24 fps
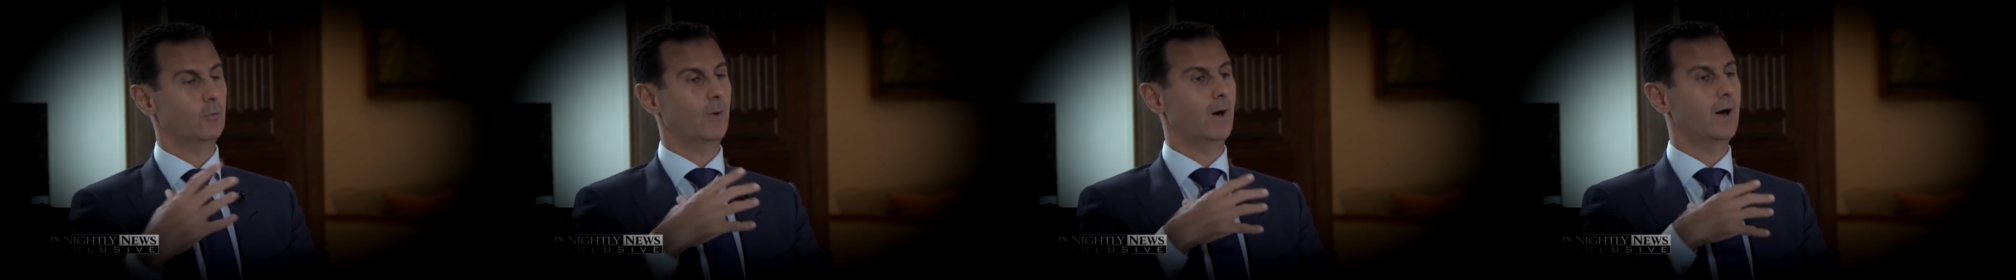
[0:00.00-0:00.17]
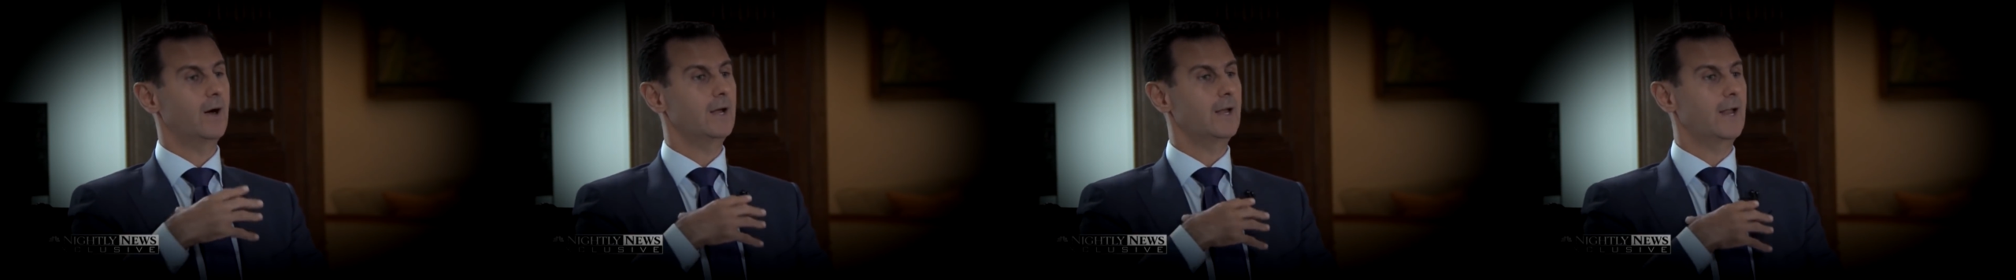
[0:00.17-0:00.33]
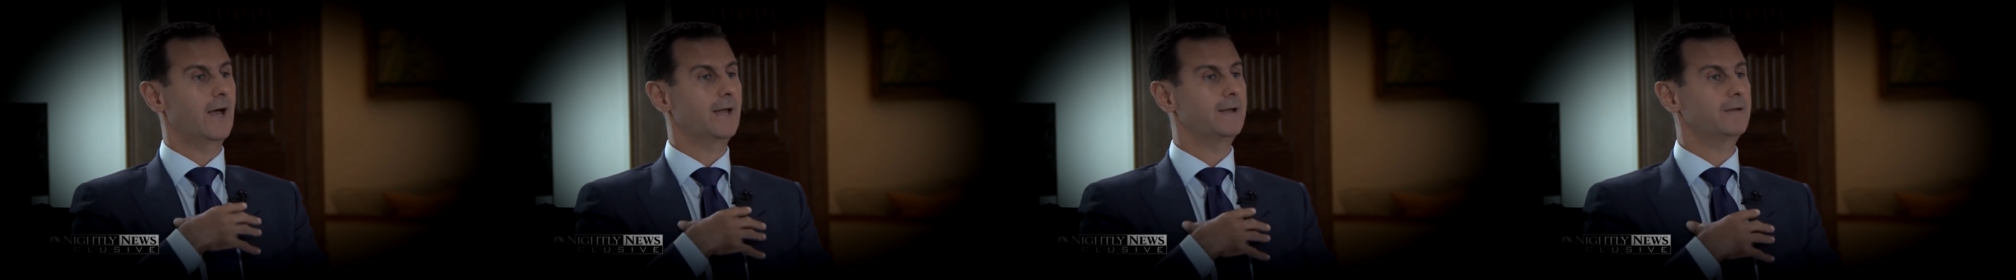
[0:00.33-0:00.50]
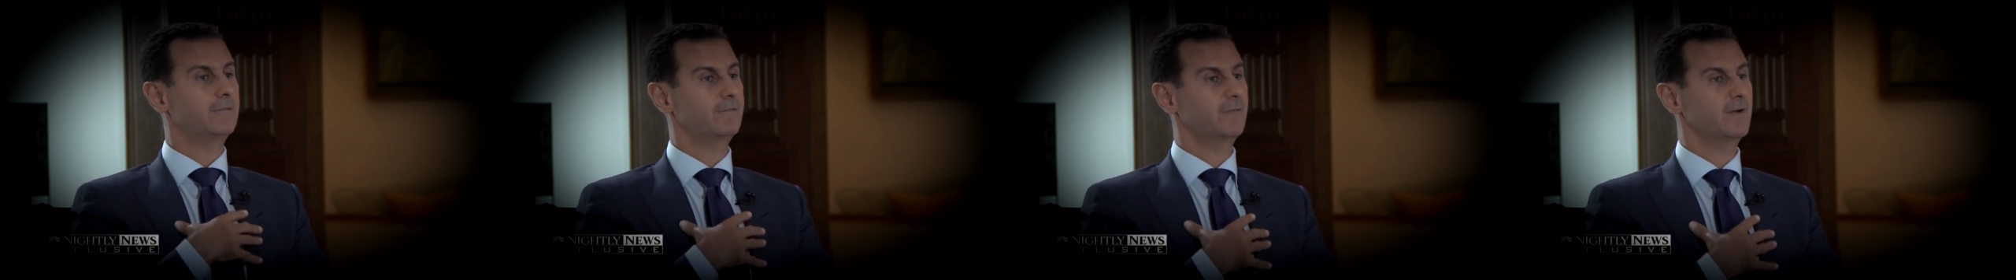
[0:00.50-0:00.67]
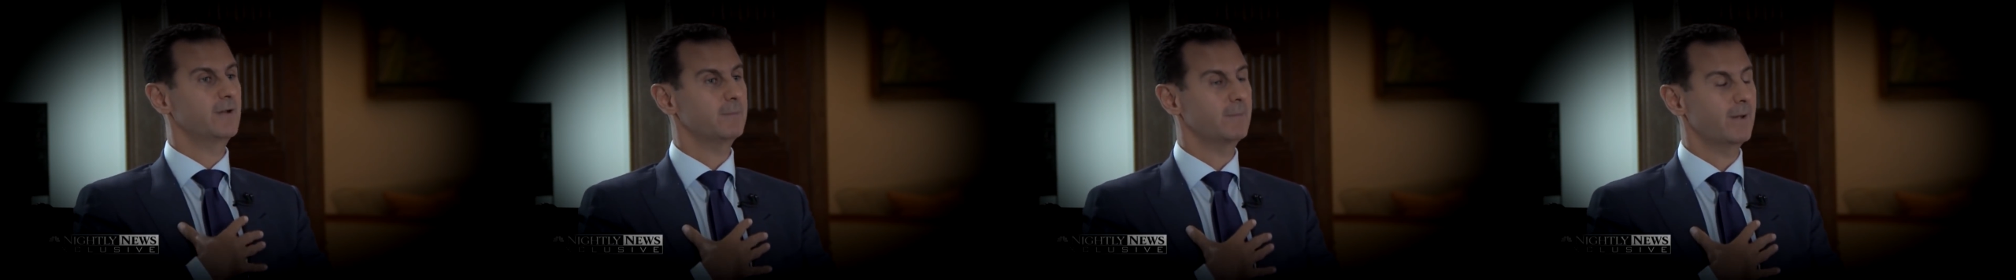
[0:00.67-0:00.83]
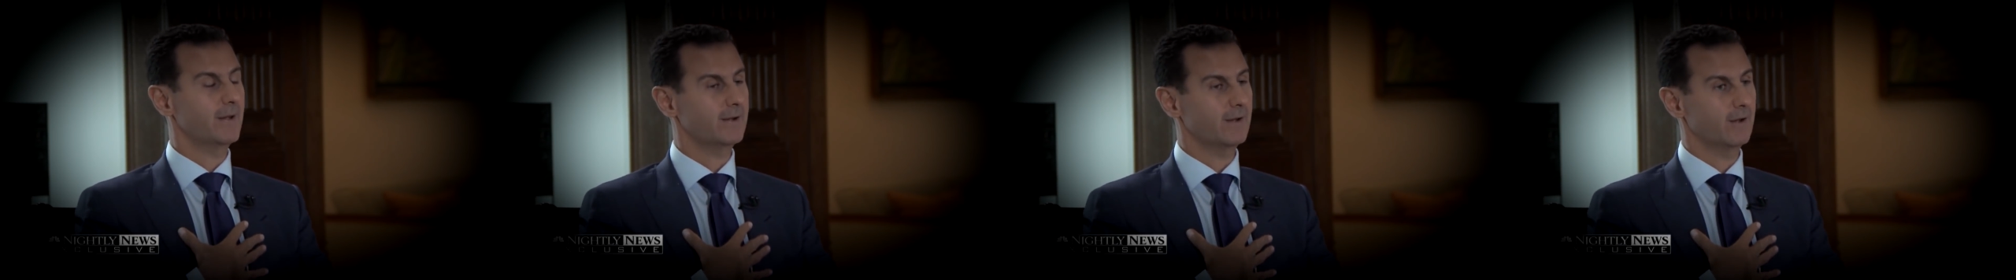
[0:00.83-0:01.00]
while I
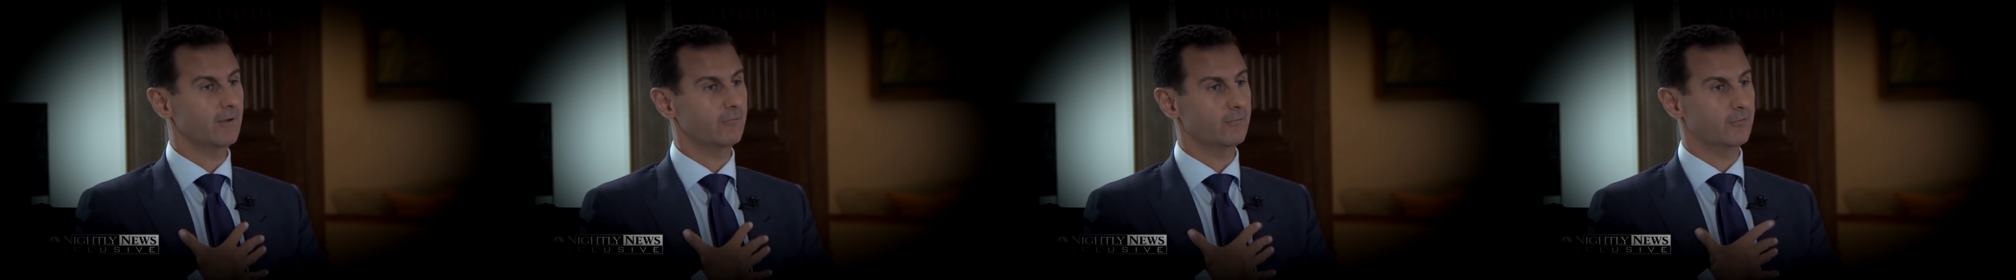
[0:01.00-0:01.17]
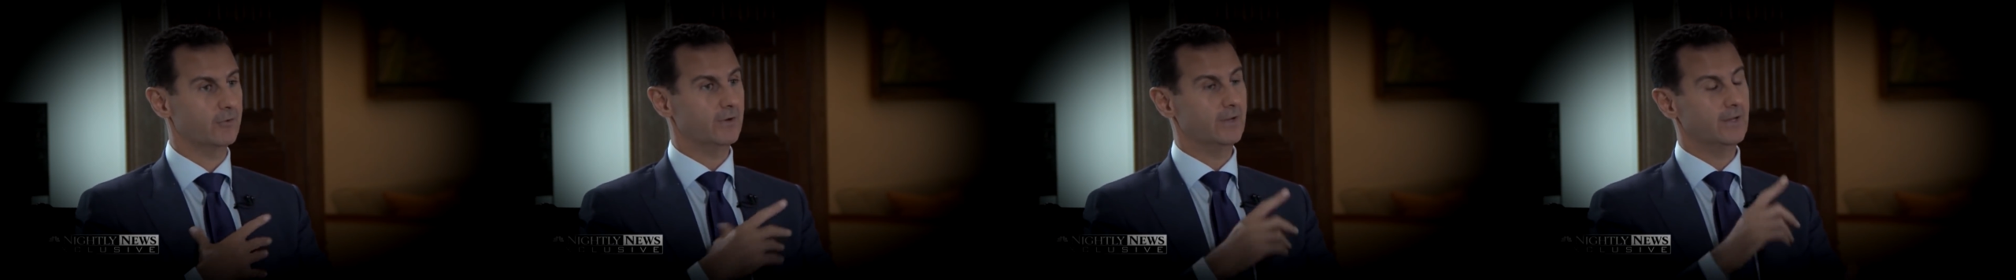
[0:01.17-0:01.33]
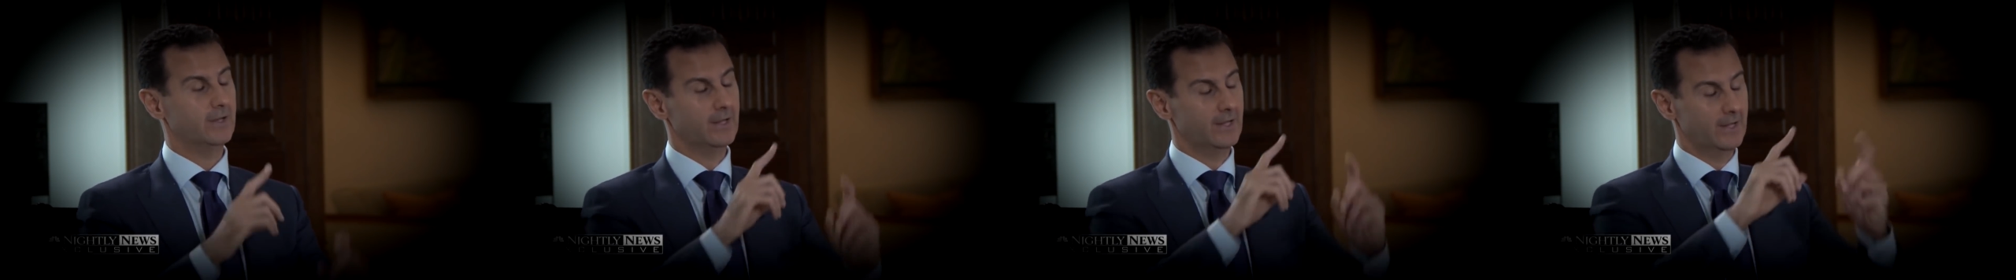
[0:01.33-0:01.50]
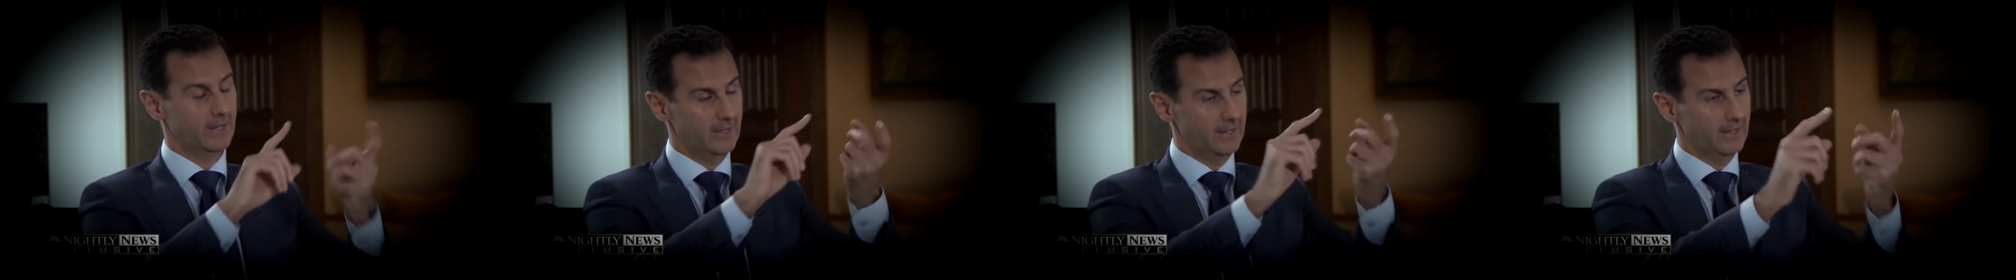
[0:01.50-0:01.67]
defend my country.